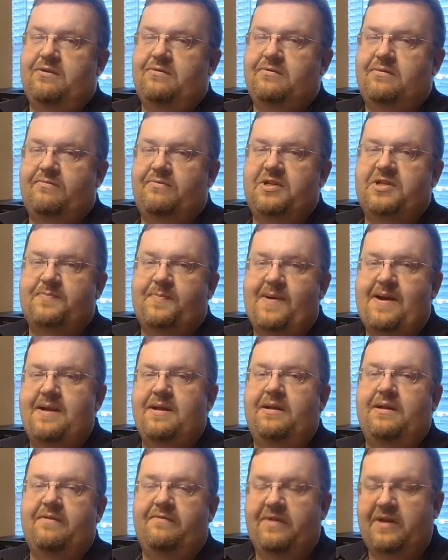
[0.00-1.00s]
to
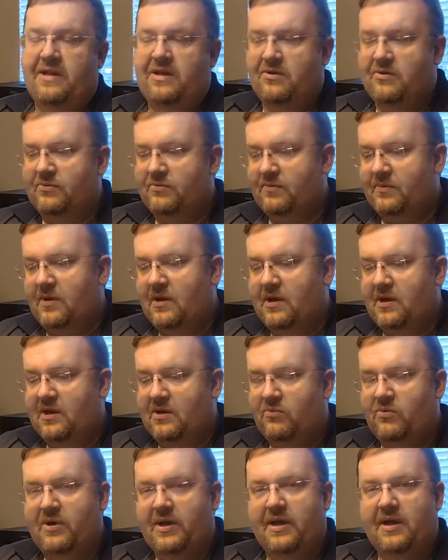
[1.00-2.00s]
respond in the video
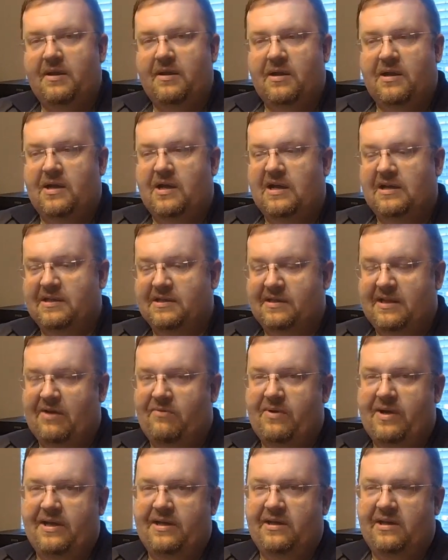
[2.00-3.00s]
way. That
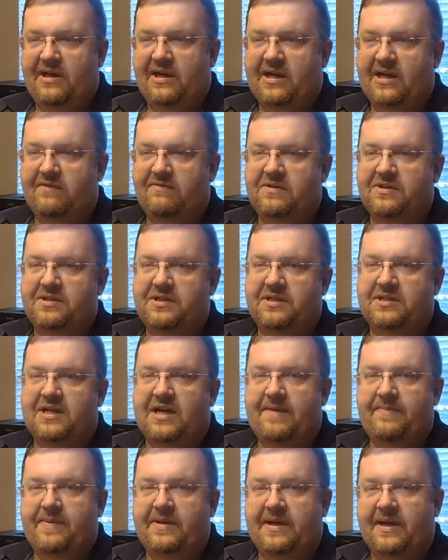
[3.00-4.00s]
way it covers the
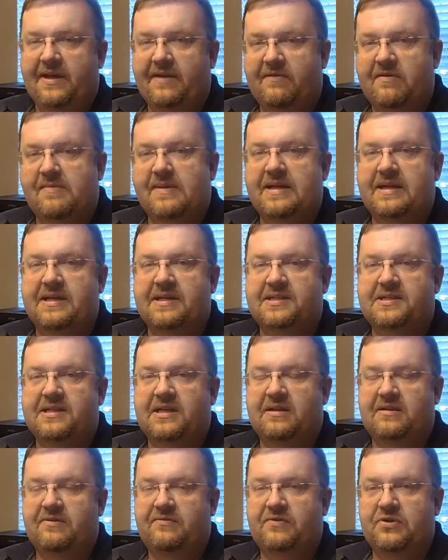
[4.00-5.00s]
topic and everybody can see
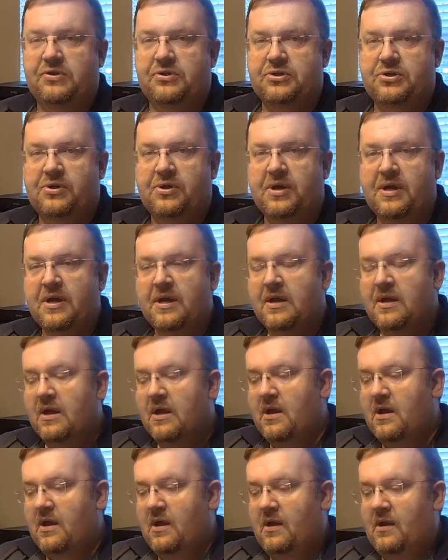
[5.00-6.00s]
it in the future.
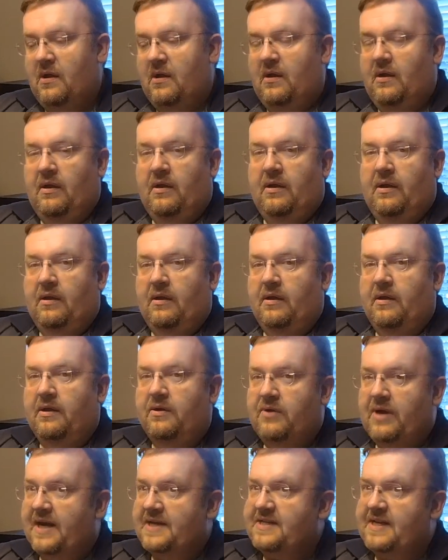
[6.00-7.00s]

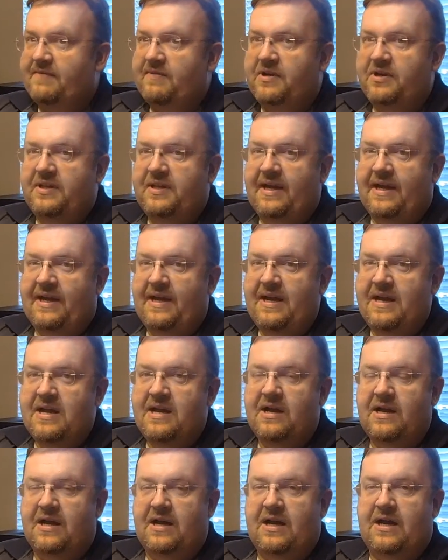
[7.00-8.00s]
You guys have a good day.
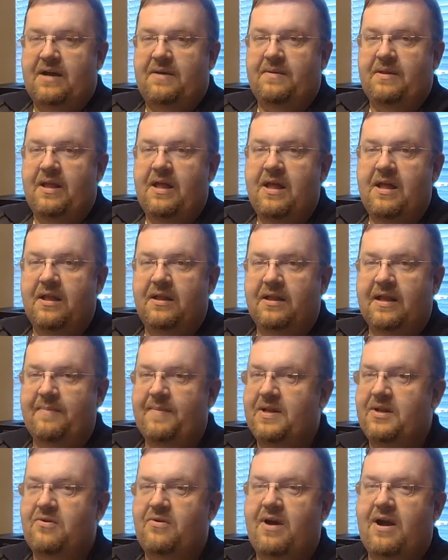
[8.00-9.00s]
Let
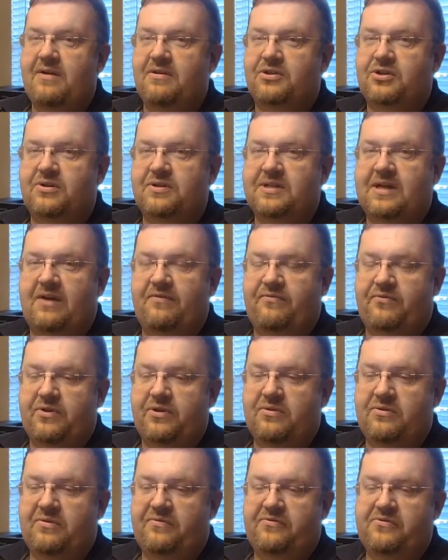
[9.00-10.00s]
me know how it turns out for
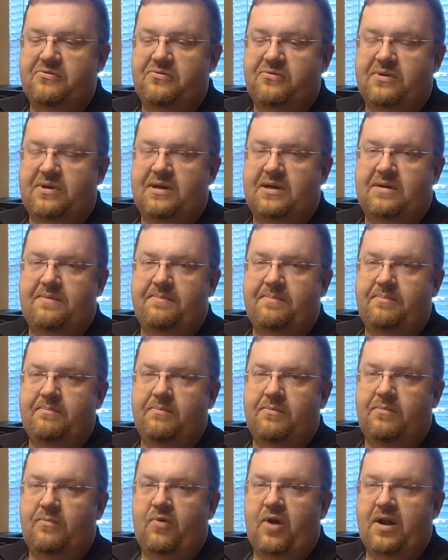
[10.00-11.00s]
you. If you're
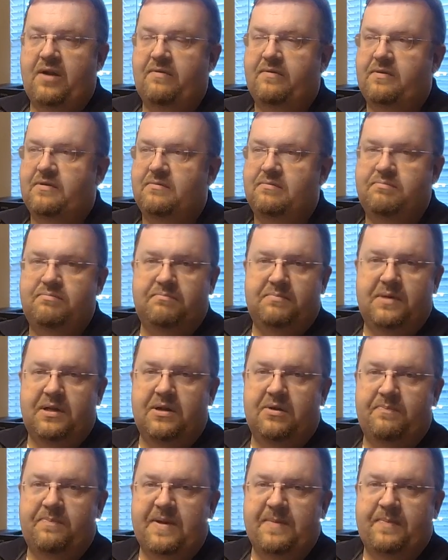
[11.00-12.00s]
one of
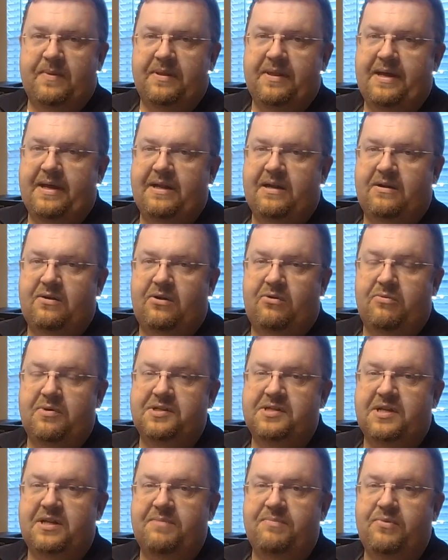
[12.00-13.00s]
the people that are
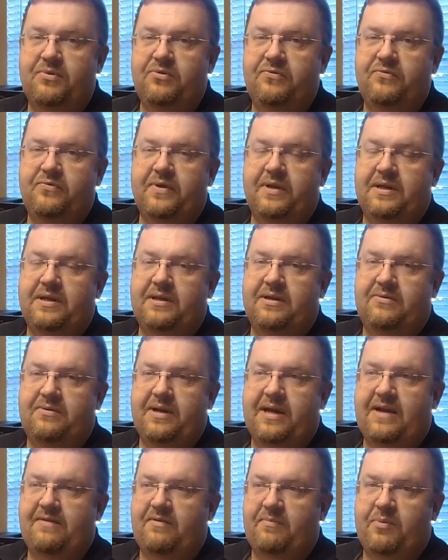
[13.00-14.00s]
always on the move and don't
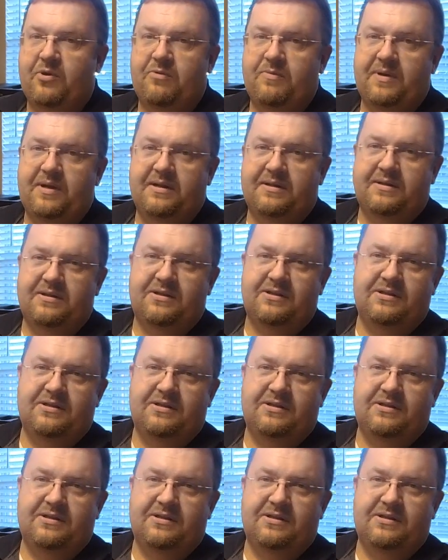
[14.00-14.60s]
have a permanent